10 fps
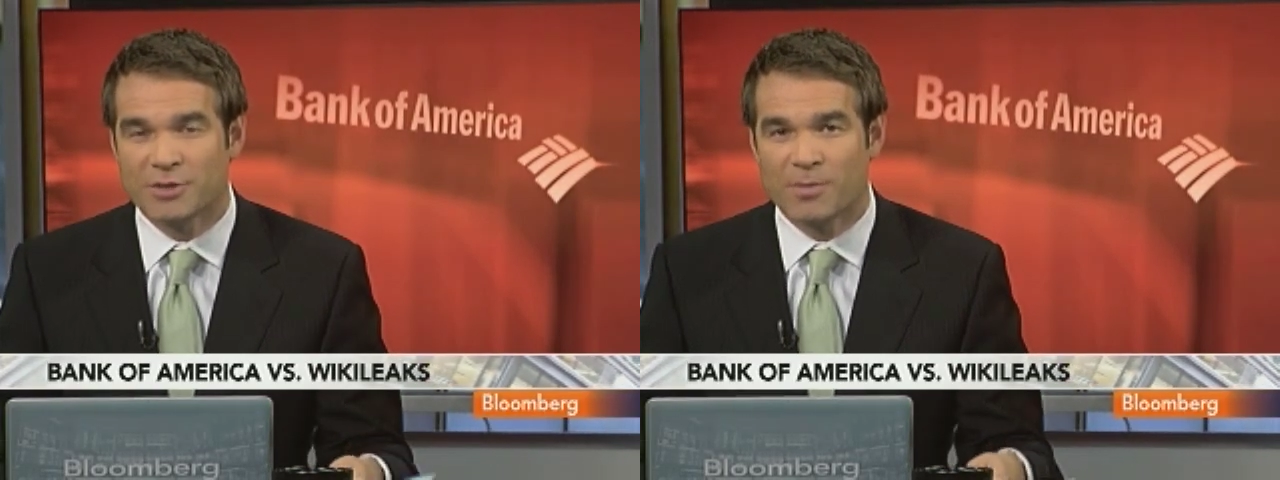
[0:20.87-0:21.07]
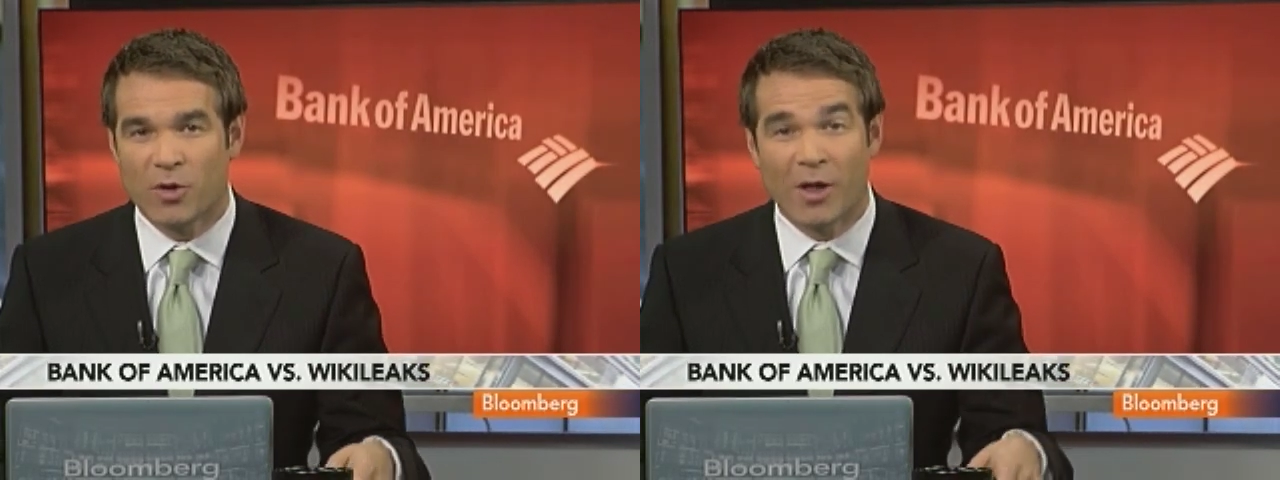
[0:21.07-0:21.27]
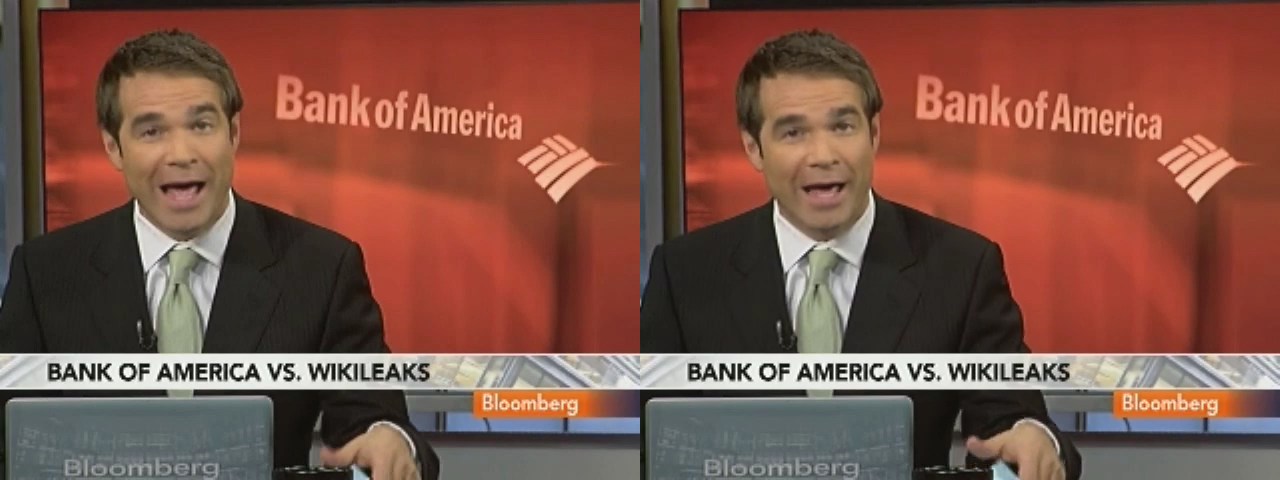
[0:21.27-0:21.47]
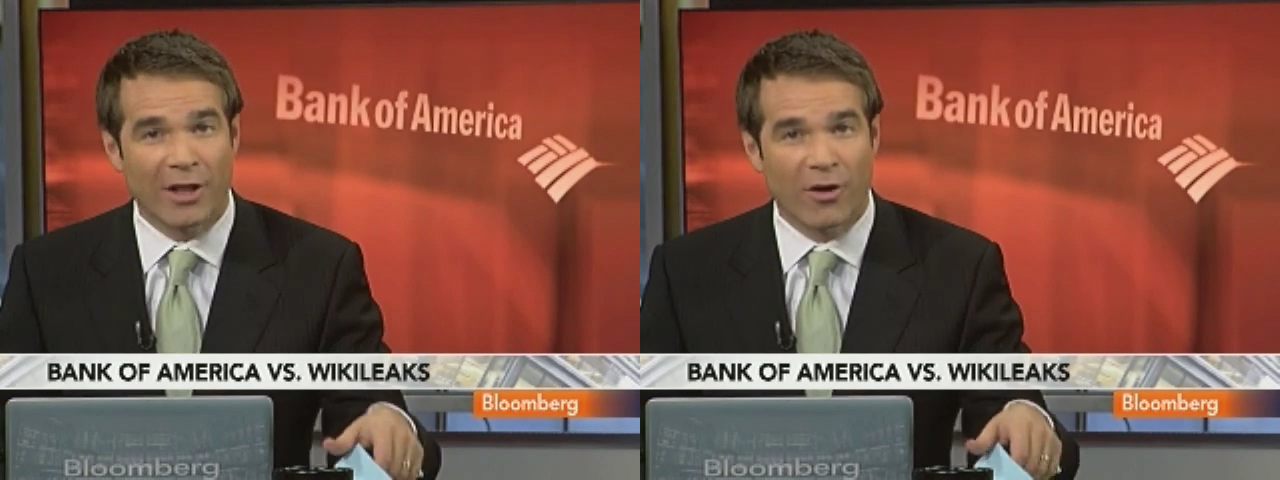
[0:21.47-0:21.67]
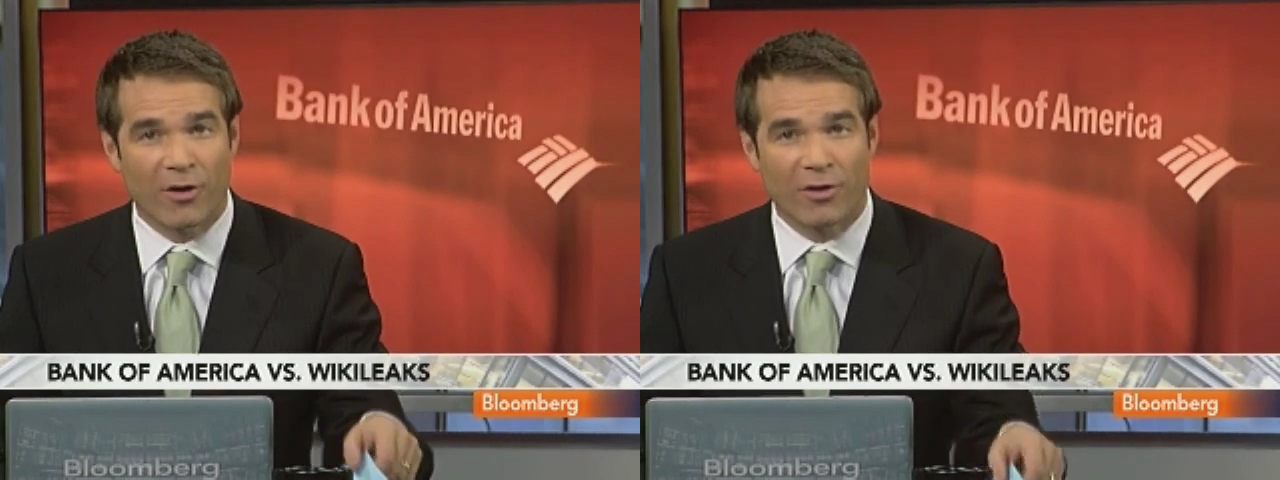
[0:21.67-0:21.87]
small and
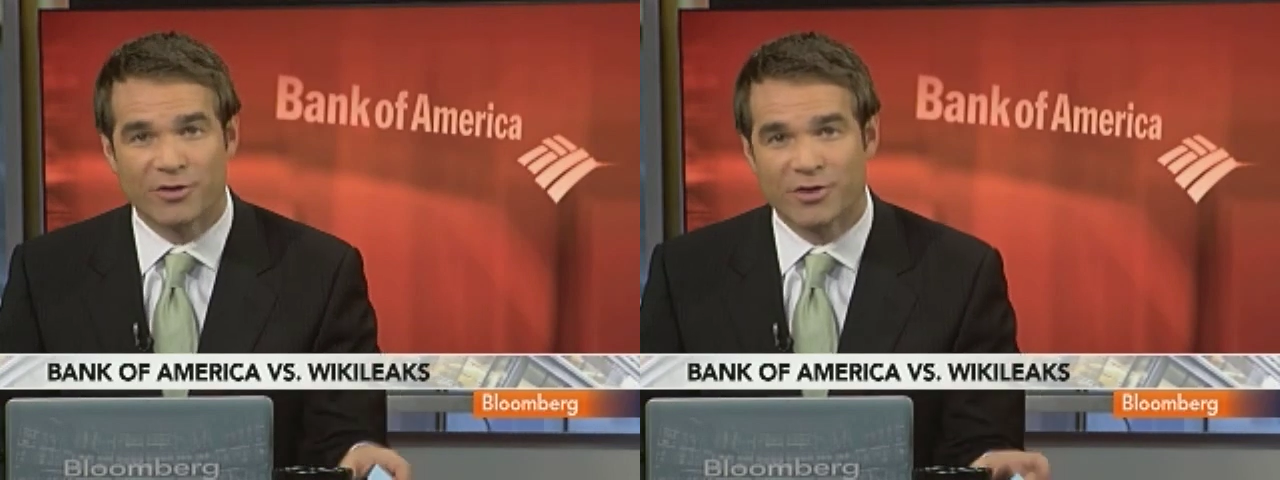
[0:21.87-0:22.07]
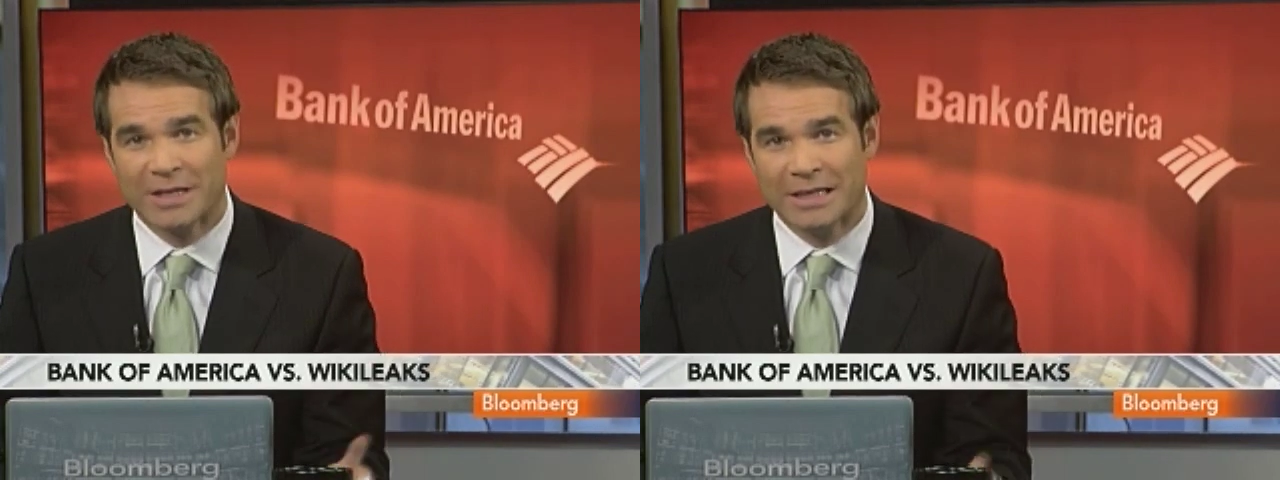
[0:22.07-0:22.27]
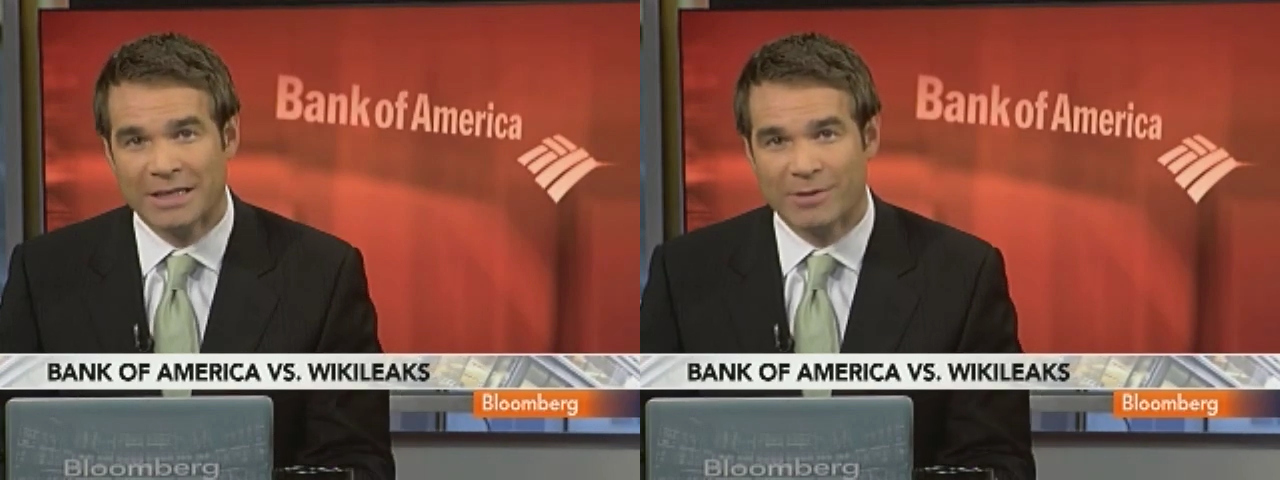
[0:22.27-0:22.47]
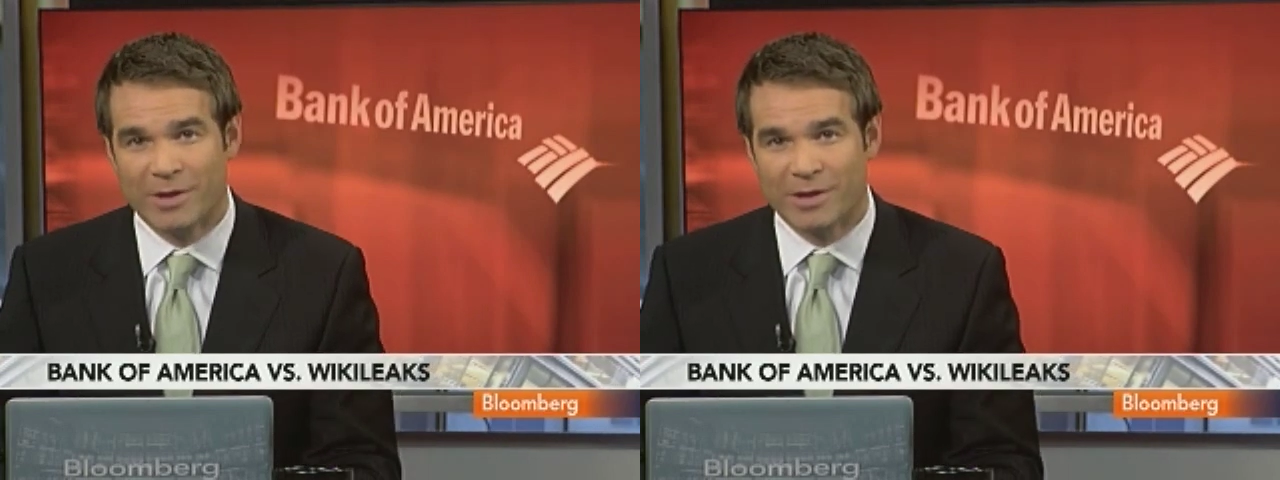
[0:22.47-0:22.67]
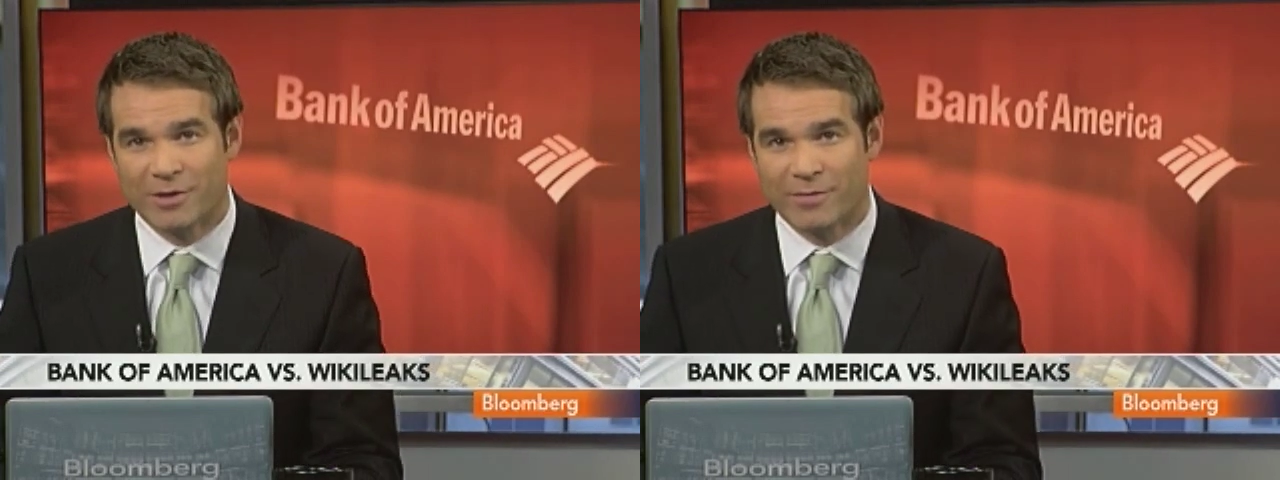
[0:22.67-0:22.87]
large.
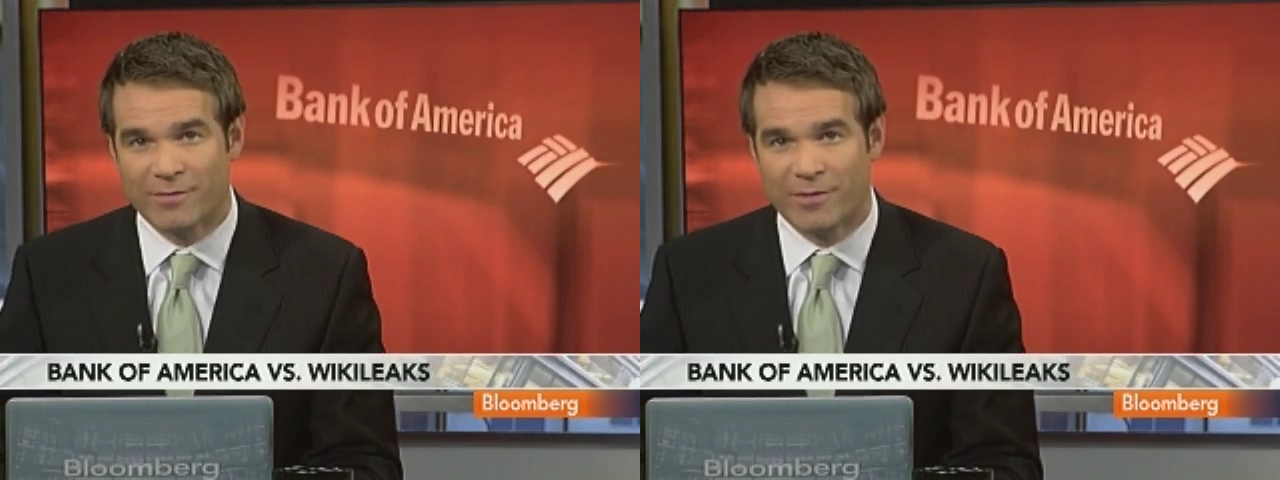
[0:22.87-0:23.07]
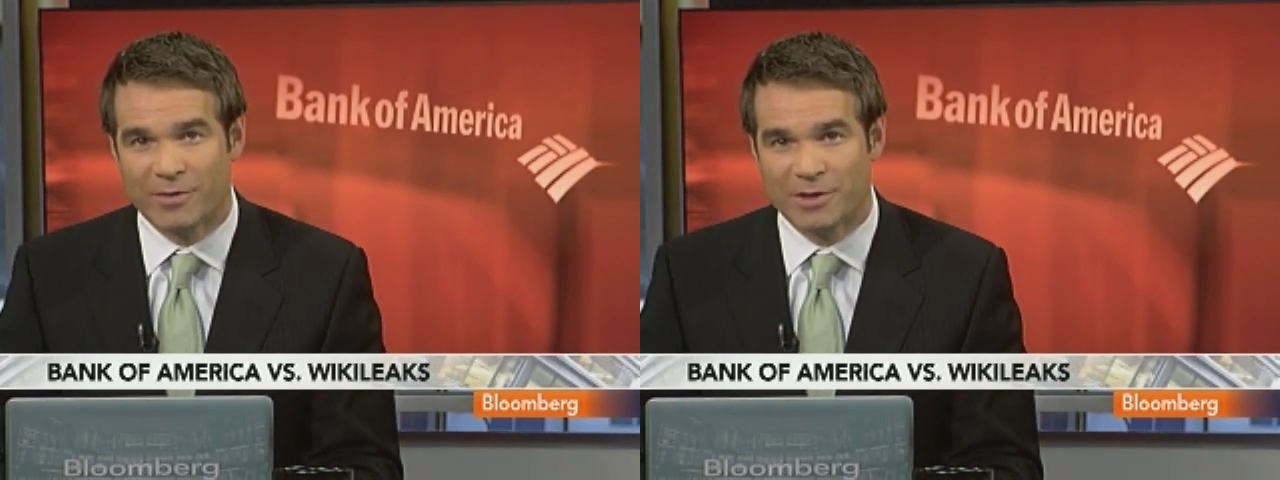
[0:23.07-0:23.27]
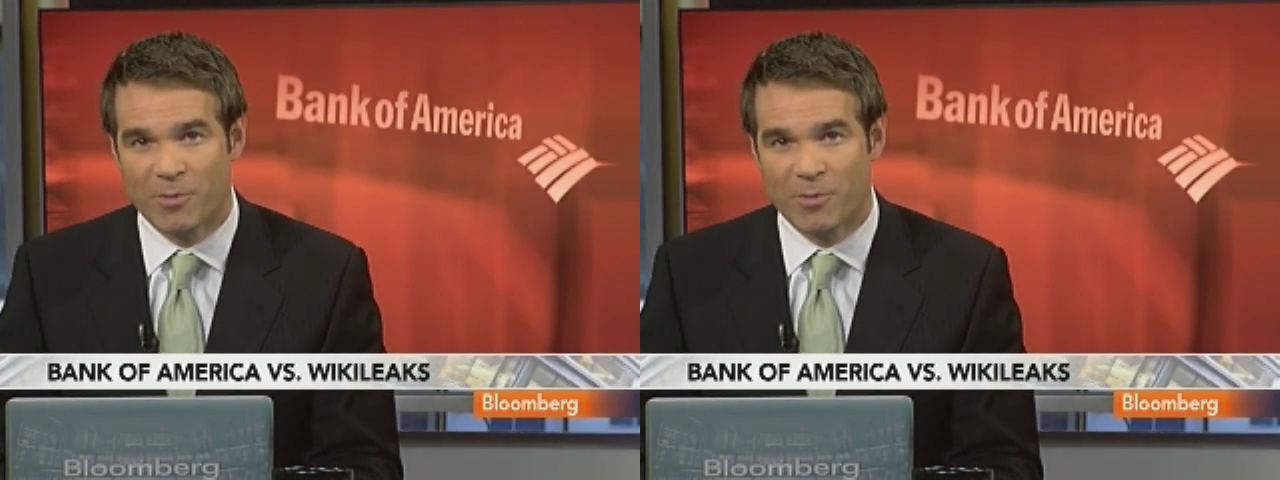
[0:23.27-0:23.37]
With us over the phone